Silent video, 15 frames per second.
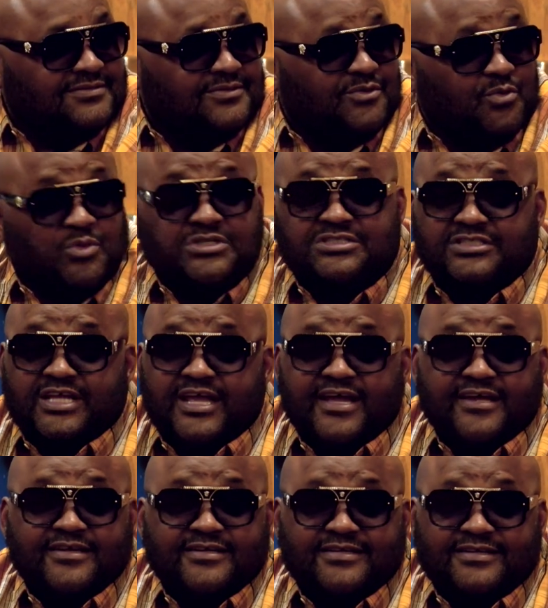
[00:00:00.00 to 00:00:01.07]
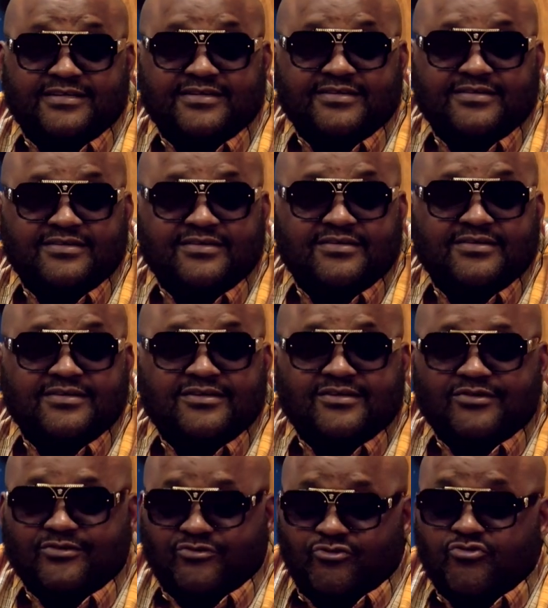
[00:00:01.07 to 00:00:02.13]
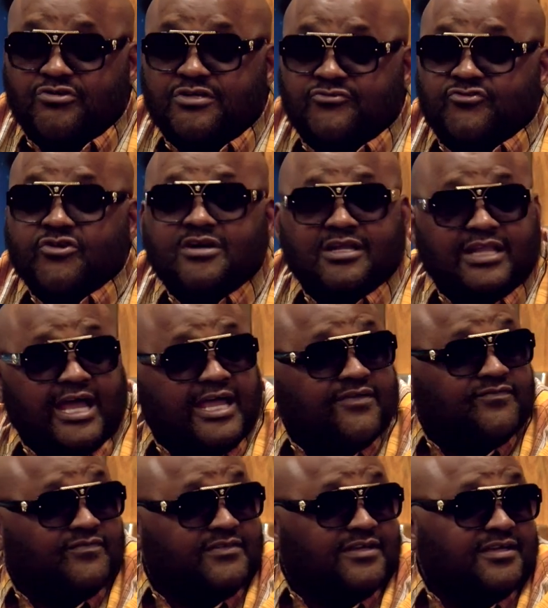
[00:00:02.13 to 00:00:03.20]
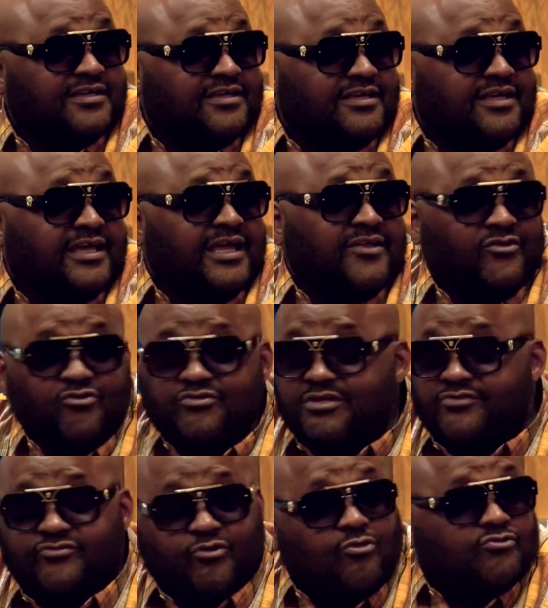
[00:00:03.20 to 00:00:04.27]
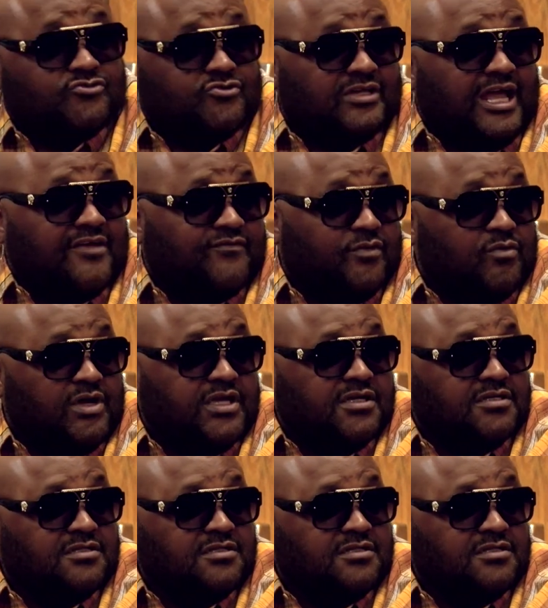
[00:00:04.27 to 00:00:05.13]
was that you done took a life and you done throwed your life away.